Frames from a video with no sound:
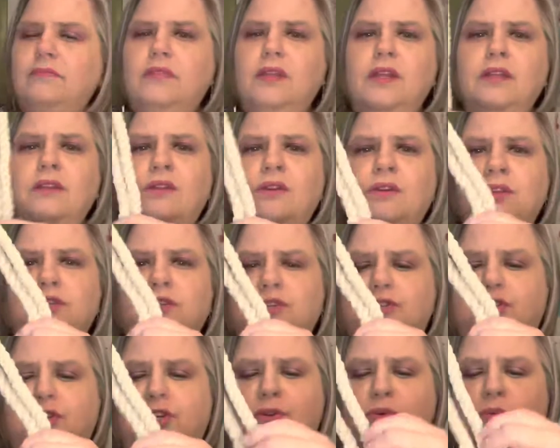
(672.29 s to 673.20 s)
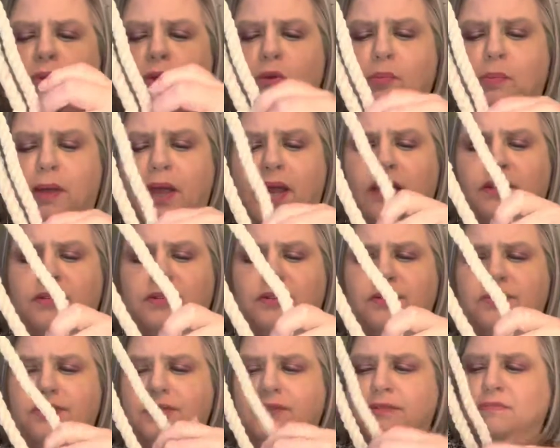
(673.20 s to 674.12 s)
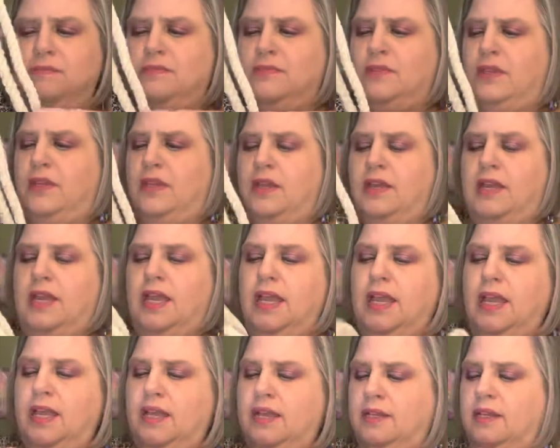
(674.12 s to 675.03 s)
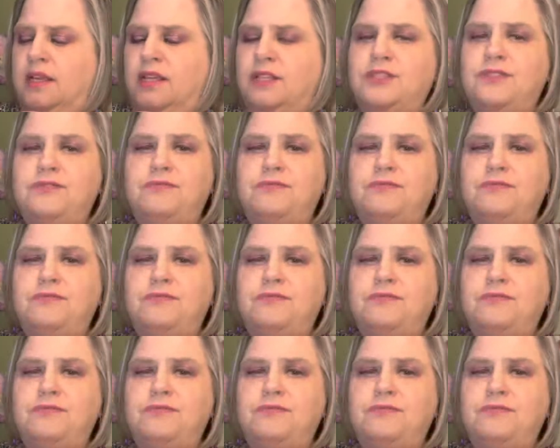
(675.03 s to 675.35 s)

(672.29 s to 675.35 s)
And look at these cute rope handles. And it's